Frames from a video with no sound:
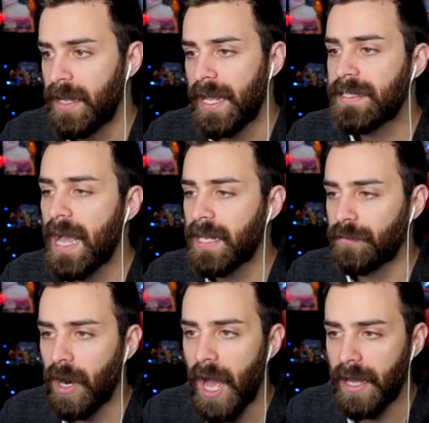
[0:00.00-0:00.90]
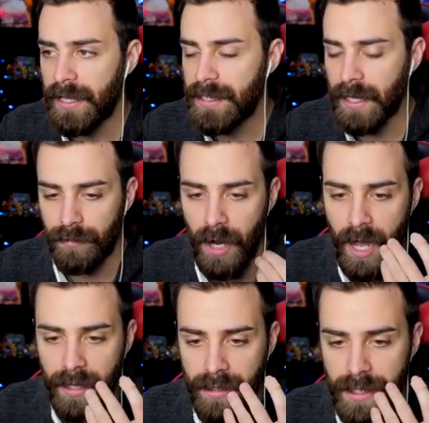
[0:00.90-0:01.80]
It's not gonna raw. He's not gonna
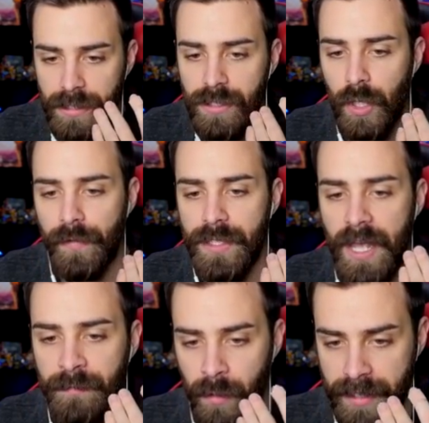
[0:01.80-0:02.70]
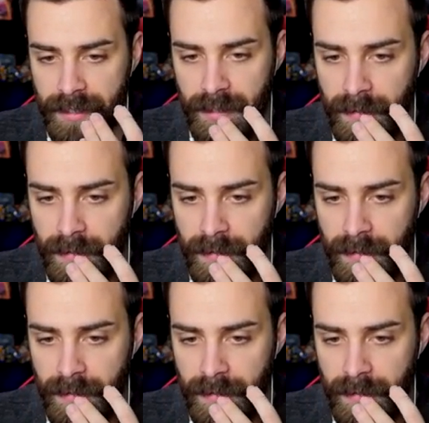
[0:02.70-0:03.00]
raw. He's using all of his life points.